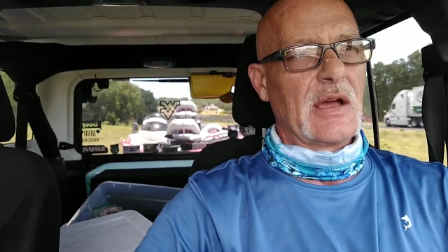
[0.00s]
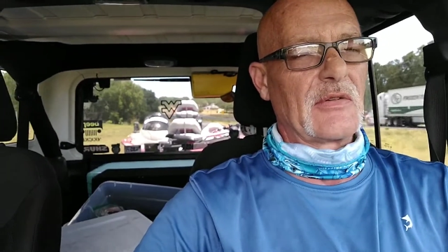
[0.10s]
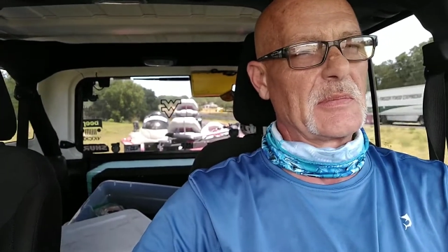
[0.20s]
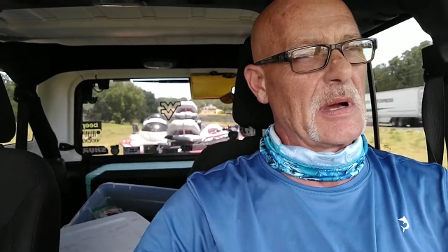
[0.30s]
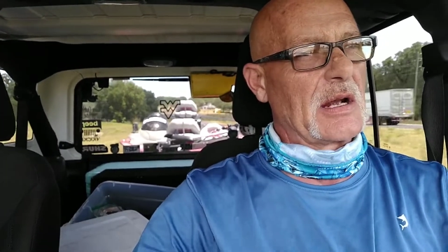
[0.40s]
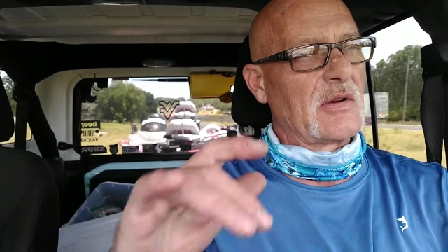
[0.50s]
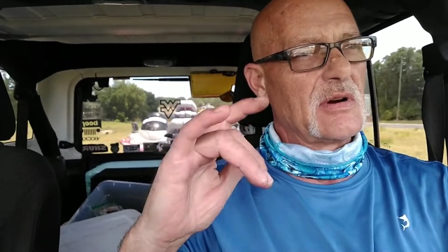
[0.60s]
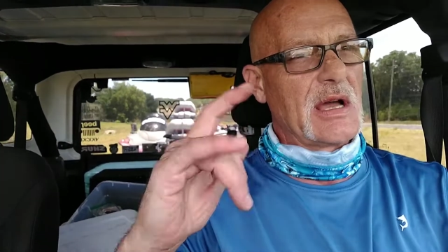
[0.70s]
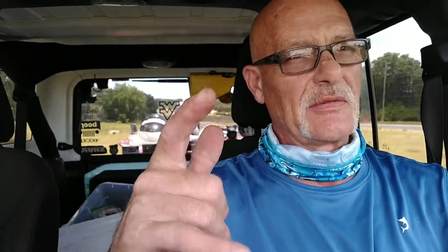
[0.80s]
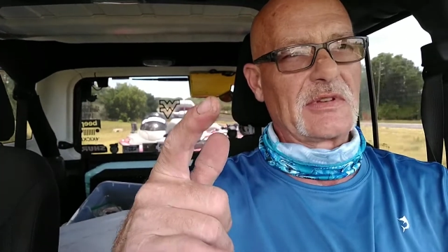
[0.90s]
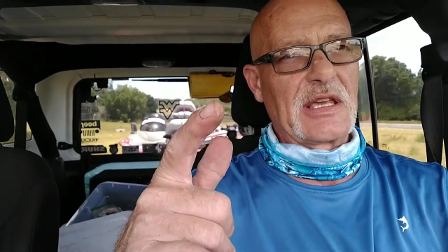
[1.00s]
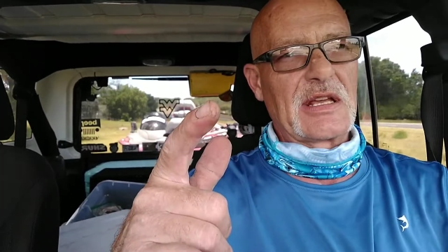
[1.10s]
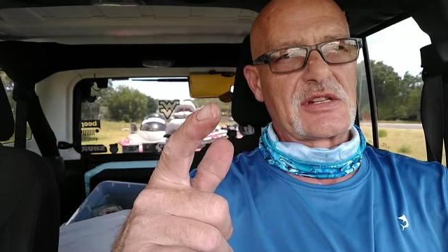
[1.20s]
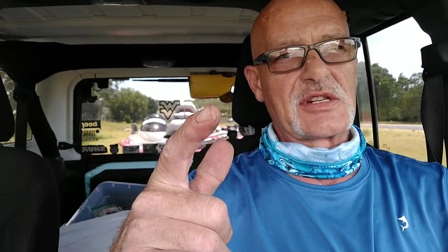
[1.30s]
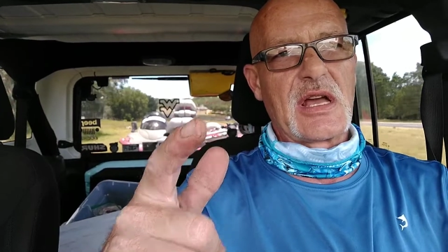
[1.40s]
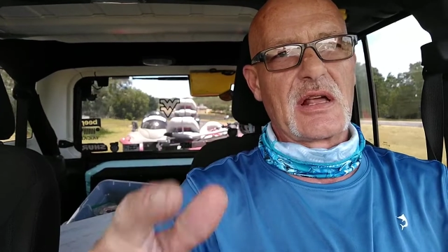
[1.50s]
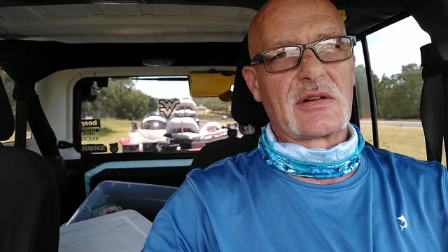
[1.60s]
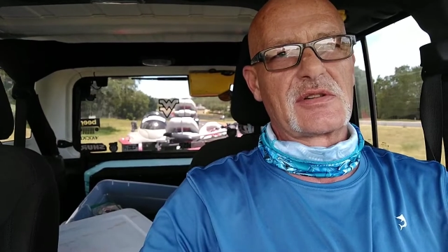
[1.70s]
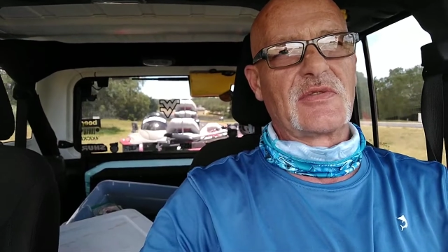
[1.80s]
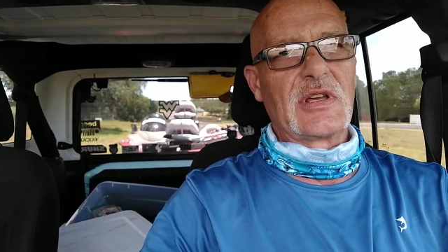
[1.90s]
everybody will have to catch
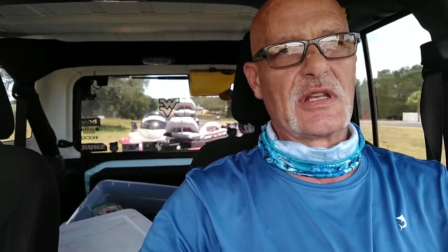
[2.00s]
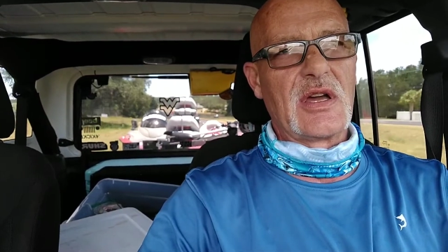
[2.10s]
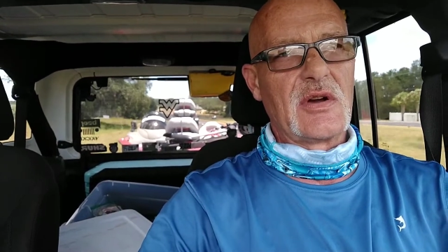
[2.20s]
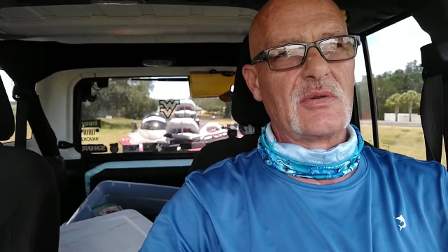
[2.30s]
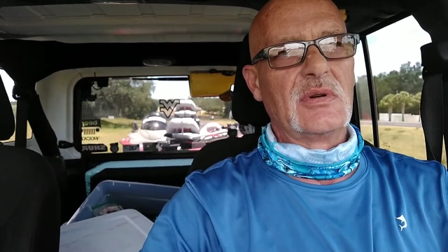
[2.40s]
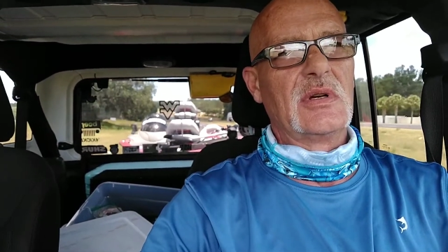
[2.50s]
Shiner's video.